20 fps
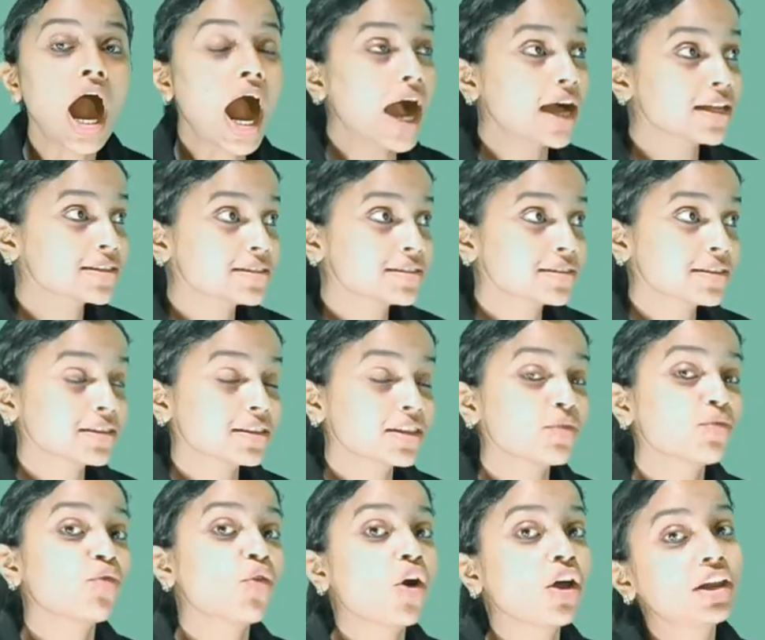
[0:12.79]
Answer
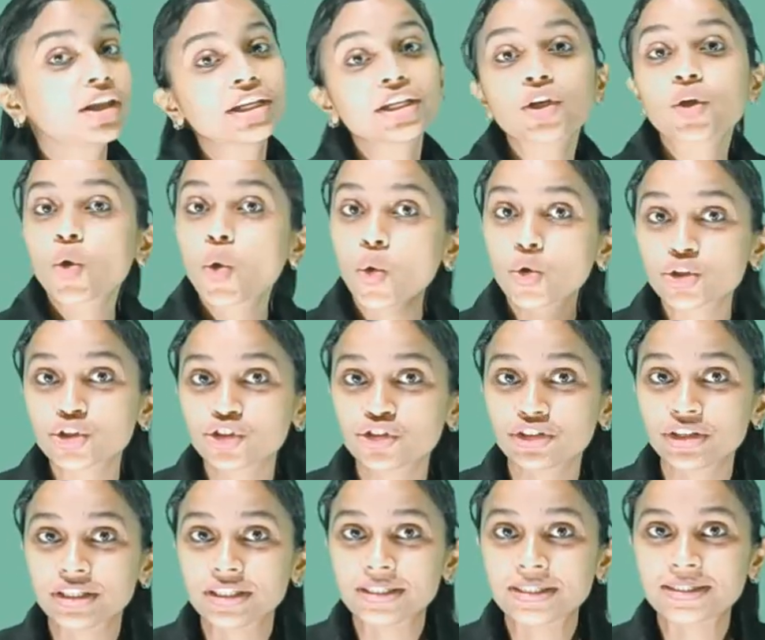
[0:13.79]
the following
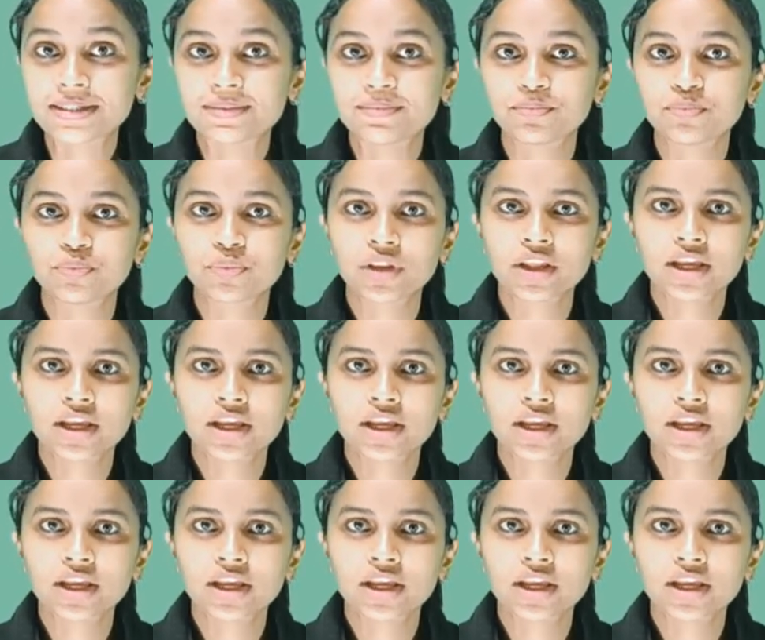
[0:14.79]
questions.